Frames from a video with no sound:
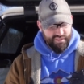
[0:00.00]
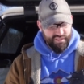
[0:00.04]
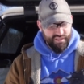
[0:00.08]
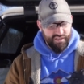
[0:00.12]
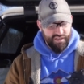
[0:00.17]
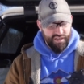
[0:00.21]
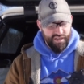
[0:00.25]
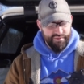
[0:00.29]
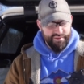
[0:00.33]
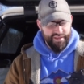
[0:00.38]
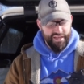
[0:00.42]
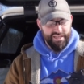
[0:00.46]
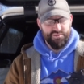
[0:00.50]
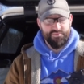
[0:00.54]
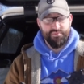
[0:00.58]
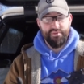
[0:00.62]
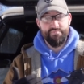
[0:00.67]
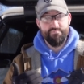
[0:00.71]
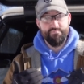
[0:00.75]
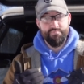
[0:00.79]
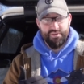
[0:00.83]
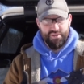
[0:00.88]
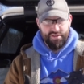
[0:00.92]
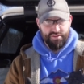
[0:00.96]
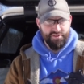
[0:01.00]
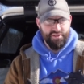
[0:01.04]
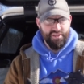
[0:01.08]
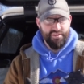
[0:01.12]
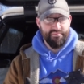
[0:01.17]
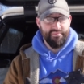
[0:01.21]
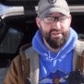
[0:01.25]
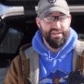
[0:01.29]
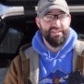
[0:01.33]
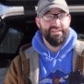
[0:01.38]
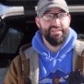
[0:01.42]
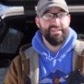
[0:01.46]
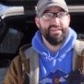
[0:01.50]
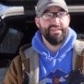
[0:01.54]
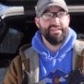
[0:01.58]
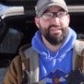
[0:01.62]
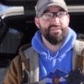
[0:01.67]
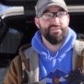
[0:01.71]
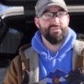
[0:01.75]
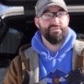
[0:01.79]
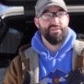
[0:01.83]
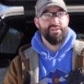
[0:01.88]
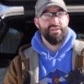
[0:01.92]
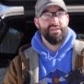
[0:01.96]
uh, he has me build them and
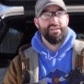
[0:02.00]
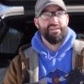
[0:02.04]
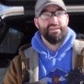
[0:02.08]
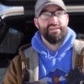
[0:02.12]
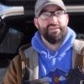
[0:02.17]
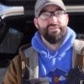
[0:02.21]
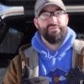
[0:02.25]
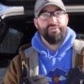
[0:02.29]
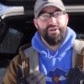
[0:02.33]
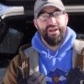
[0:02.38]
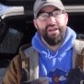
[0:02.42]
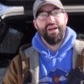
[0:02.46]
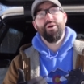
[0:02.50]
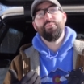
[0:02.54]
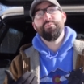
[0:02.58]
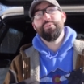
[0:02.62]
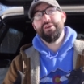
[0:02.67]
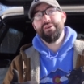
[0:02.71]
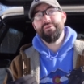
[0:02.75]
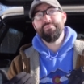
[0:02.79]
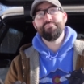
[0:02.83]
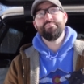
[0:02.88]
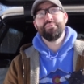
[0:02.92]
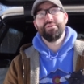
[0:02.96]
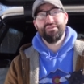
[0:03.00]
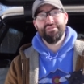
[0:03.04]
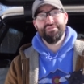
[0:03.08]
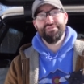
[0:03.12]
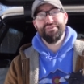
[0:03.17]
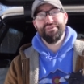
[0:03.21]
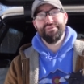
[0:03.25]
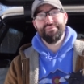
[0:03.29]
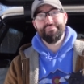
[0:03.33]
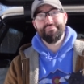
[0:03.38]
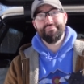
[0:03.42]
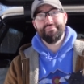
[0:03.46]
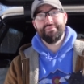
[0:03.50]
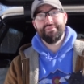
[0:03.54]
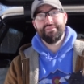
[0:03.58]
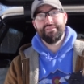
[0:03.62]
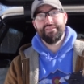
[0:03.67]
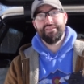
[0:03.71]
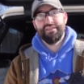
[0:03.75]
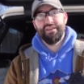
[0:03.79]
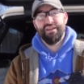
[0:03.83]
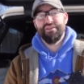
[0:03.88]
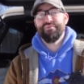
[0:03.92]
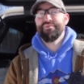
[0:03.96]
then or help him build them
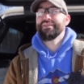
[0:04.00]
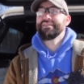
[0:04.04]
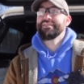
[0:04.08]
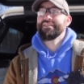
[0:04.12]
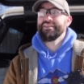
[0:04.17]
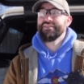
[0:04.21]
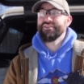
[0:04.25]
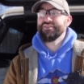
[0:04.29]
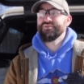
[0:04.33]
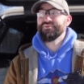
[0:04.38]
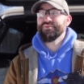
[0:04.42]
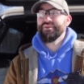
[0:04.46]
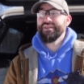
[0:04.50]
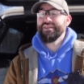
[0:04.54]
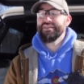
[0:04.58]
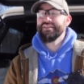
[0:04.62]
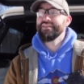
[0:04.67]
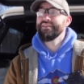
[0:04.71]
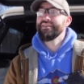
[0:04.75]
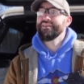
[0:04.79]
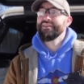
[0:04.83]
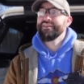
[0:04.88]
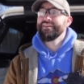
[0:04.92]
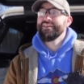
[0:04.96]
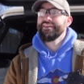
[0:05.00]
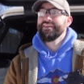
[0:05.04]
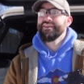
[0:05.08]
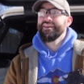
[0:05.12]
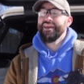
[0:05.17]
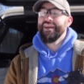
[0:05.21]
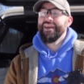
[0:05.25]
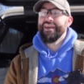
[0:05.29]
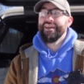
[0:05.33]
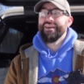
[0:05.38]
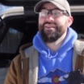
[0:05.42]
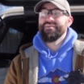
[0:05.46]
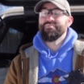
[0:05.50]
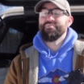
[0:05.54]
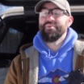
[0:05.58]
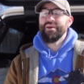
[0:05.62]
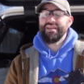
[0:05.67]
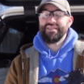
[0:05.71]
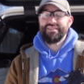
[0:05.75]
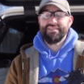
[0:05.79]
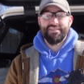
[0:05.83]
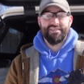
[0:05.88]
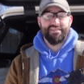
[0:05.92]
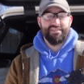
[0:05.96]
how do i say this right and
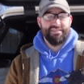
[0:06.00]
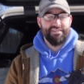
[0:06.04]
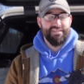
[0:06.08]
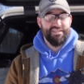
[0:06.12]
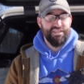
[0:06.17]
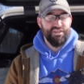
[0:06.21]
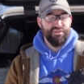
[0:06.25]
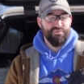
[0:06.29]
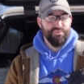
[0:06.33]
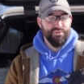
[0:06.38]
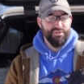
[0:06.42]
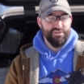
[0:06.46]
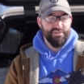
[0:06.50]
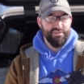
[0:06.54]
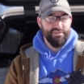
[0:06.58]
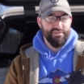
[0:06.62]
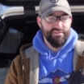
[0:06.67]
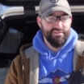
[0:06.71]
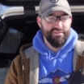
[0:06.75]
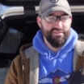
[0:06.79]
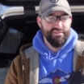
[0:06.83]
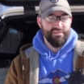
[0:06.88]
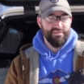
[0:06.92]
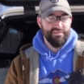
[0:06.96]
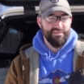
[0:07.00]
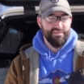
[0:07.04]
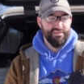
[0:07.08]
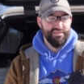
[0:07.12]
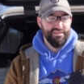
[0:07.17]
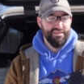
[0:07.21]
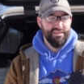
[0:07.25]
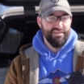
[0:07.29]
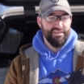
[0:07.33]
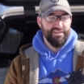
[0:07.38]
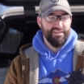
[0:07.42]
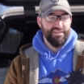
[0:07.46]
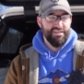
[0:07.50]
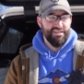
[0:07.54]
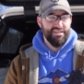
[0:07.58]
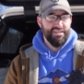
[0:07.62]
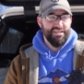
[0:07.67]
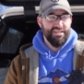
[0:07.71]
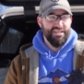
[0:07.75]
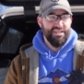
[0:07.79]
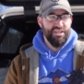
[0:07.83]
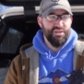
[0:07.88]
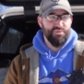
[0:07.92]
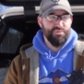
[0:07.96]
basically he will
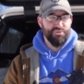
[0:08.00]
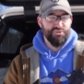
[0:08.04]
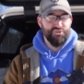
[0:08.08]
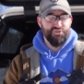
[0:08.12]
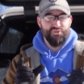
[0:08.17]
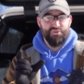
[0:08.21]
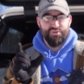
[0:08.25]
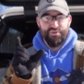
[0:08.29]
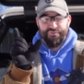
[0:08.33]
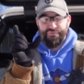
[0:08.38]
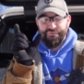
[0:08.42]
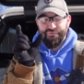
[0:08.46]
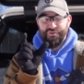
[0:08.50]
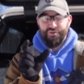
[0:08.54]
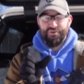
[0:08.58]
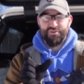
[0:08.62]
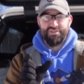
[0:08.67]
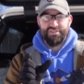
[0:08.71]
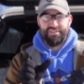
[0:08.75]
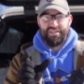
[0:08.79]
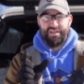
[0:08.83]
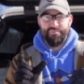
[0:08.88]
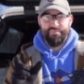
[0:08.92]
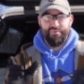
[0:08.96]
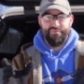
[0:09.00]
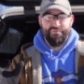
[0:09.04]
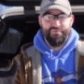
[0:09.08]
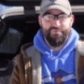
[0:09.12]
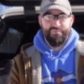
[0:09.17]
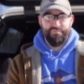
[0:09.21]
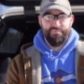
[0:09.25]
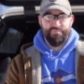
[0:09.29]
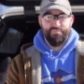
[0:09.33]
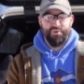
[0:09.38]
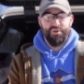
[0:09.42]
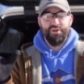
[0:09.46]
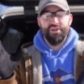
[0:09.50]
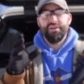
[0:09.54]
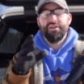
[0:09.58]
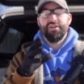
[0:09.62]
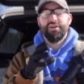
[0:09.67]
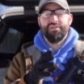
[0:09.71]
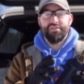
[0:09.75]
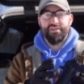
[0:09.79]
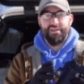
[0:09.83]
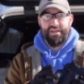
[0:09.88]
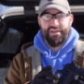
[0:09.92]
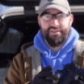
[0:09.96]
he will do the first step of putting it
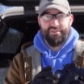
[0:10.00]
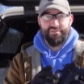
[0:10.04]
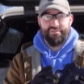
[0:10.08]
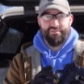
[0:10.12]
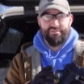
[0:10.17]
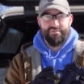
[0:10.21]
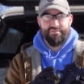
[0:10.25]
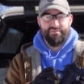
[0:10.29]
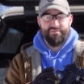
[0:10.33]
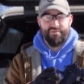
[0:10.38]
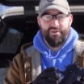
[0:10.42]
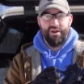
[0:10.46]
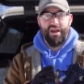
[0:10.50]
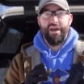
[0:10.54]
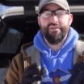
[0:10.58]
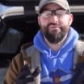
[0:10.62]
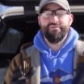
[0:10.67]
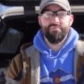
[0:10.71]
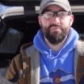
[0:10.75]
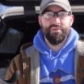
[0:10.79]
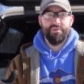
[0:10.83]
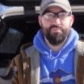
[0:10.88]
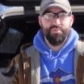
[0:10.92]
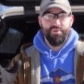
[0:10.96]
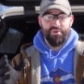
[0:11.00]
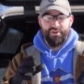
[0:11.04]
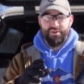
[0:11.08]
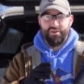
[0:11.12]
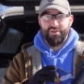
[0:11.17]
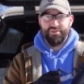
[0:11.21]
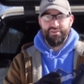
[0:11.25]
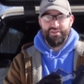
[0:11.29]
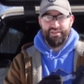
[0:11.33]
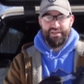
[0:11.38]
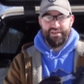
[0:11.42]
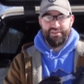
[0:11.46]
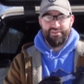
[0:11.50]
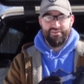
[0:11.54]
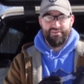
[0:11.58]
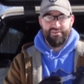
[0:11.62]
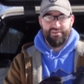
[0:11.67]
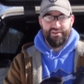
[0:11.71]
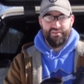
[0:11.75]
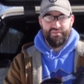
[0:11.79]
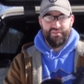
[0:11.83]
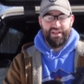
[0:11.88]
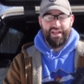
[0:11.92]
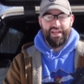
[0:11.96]
all together or having me put it all together
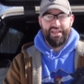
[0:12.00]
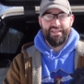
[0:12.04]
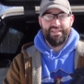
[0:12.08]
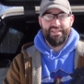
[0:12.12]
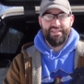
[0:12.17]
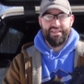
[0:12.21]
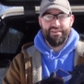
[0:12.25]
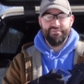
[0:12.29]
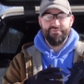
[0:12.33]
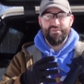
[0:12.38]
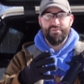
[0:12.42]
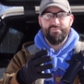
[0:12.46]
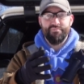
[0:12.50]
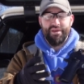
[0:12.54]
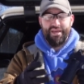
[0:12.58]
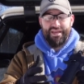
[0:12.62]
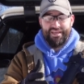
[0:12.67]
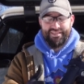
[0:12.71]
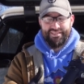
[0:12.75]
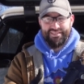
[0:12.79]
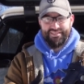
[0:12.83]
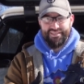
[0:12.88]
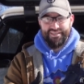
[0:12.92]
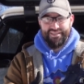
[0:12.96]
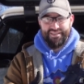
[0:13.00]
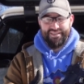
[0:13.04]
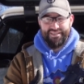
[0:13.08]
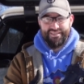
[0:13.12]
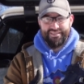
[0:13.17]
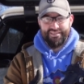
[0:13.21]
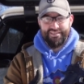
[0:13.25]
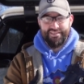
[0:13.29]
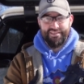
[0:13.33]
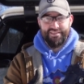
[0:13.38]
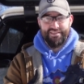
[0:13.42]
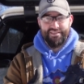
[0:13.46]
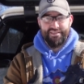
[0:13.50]
and then i give him back his gun